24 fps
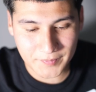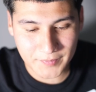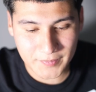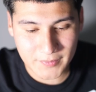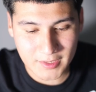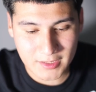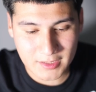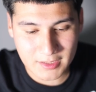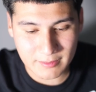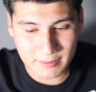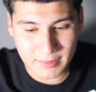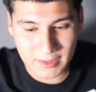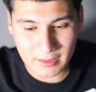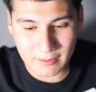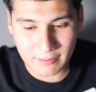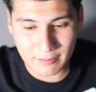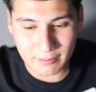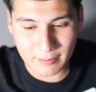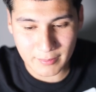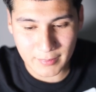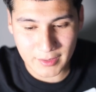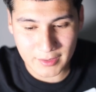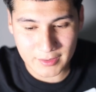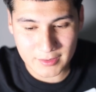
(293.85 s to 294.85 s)
Doesn't make
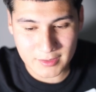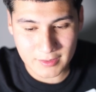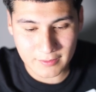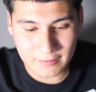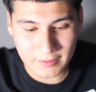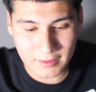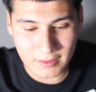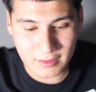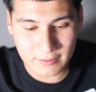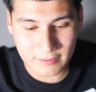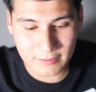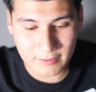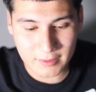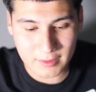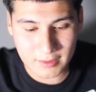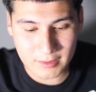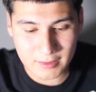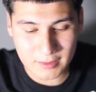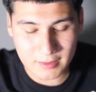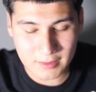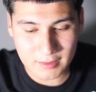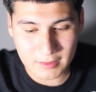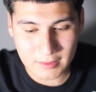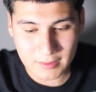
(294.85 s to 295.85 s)
much of a
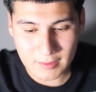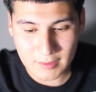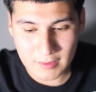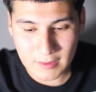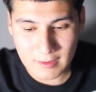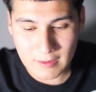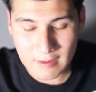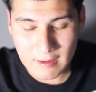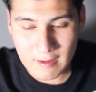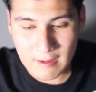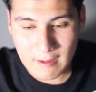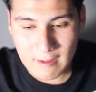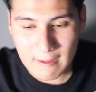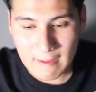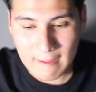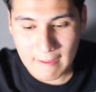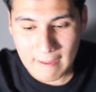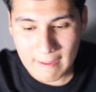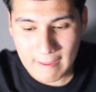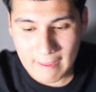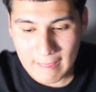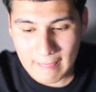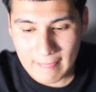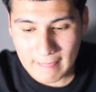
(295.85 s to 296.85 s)
difference.
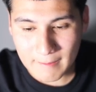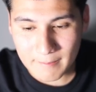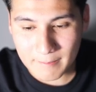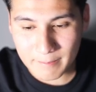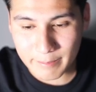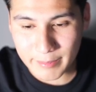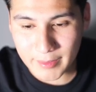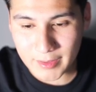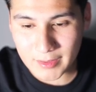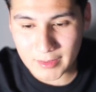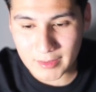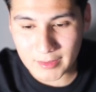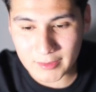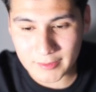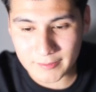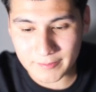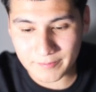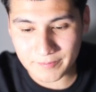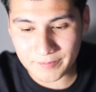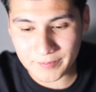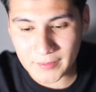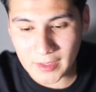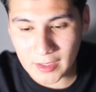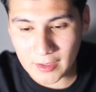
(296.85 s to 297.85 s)
But
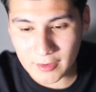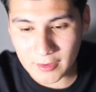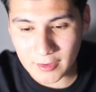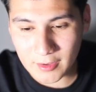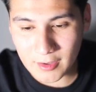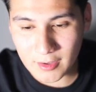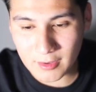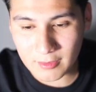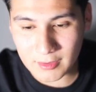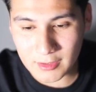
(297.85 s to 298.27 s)
there you go.